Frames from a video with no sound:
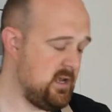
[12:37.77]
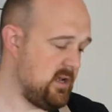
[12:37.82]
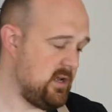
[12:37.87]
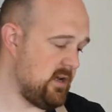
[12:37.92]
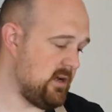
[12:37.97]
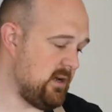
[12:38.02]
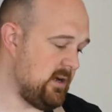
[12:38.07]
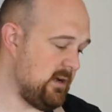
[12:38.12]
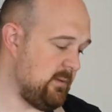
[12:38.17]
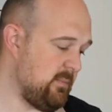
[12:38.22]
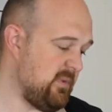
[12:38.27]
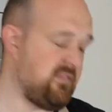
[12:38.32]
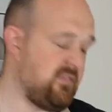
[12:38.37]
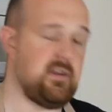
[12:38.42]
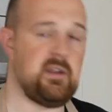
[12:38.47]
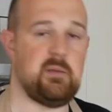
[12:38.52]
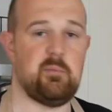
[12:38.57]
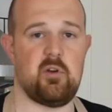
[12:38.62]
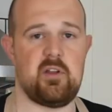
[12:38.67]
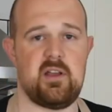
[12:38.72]
If
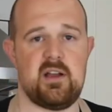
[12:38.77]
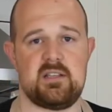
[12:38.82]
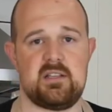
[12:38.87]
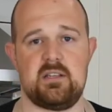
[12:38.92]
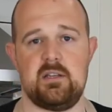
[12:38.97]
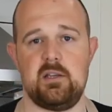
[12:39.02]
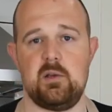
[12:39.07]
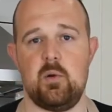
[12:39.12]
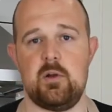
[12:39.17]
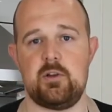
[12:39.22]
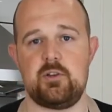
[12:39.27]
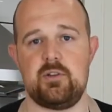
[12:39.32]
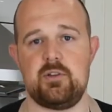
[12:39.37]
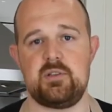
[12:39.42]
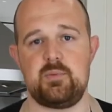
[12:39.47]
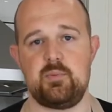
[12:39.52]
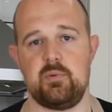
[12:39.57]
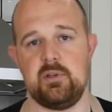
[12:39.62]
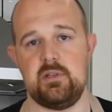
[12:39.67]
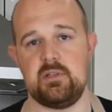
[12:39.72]
anybody has any questions,
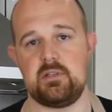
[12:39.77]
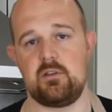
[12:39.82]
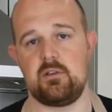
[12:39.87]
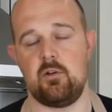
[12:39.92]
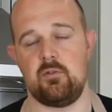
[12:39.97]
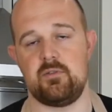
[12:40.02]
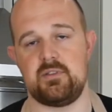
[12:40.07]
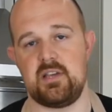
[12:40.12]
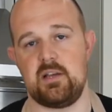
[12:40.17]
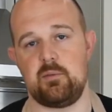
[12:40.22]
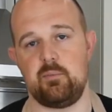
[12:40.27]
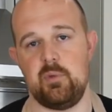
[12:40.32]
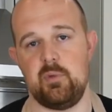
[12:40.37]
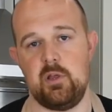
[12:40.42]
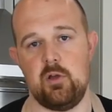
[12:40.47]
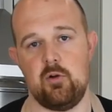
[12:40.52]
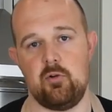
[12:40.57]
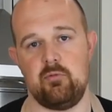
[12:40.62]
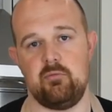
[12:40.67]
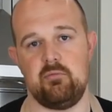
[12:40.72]
please contact me
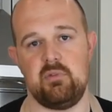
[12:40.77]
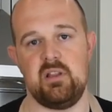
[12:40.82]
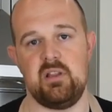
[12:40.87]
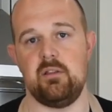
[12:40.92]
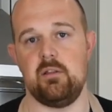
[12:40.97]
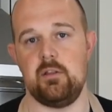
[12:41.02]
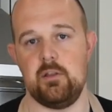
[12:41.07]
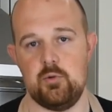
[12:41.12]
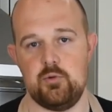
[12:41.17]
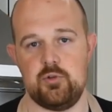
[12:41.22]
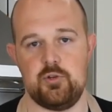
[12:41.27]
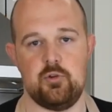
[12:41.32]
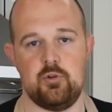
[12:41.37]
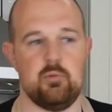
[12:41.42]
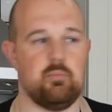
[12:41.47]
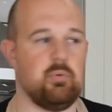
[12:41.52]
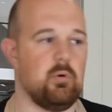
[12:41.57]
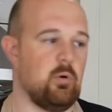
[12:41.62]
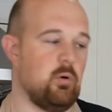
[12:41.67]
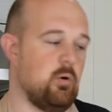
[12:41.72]
on either
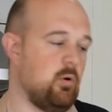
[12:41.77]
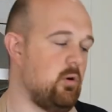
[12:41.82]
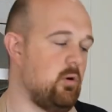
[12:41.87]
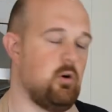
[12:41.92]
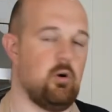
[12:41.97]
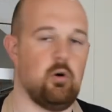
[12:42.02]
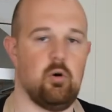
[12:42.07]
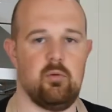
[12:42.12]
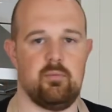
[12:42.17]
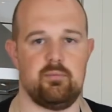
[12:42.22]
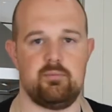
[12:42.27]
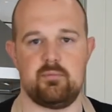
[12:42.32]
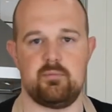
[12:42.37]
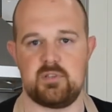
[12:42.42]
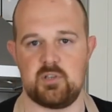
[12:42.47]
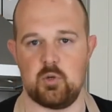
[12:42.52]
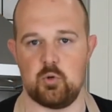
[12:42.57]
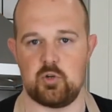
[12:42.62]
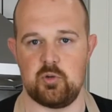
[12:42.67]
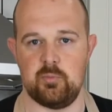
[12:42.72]
YouTube or
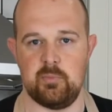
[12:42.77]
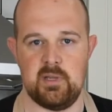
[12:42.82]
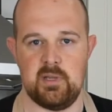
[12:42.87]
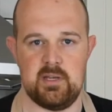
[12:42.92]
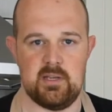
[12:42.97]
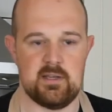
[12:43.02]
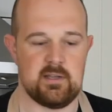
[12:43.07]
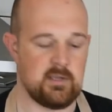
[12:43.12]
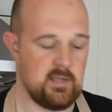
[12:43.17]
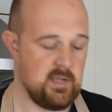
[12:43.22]
social media.